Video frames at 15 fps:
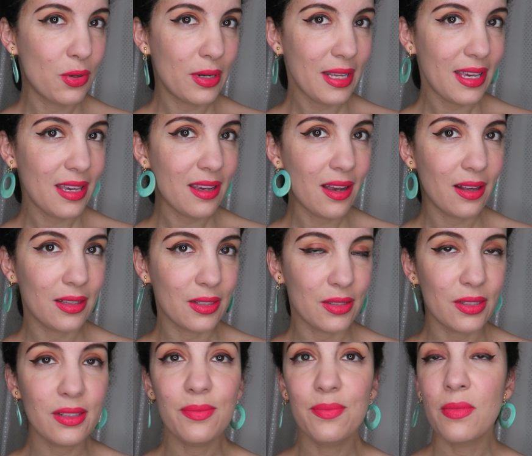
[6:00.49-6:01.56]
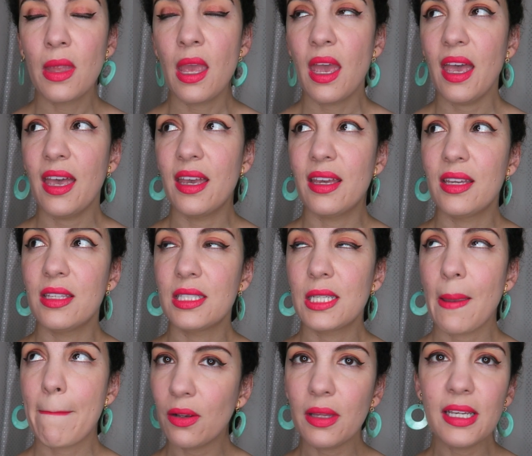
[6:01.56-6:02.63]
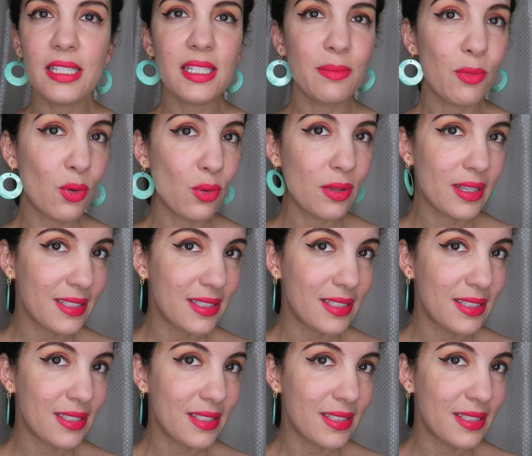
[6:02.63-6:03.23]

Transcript: pretty color and really smooth